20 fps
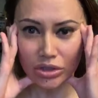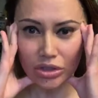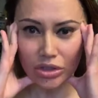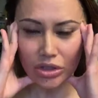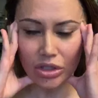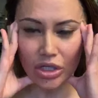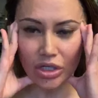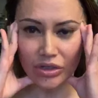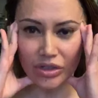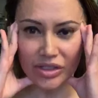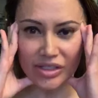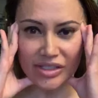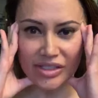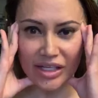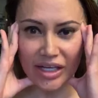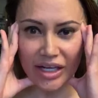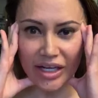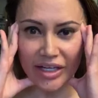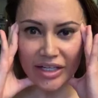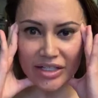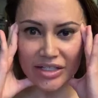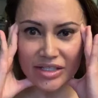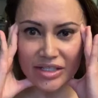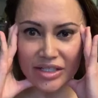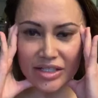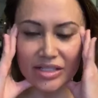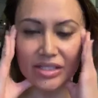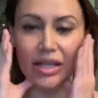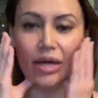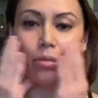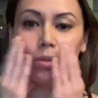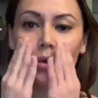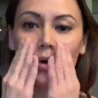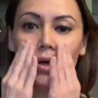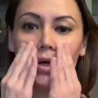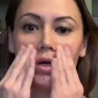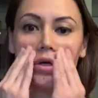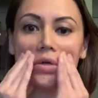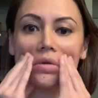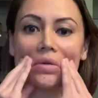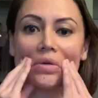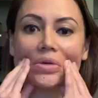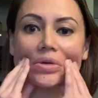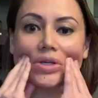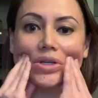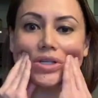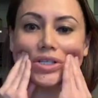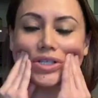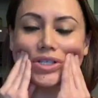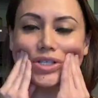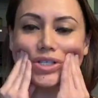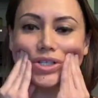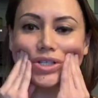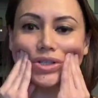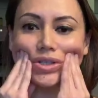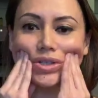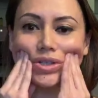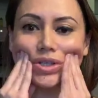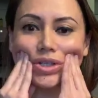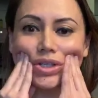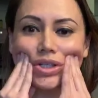along the side into the temple. Okay, so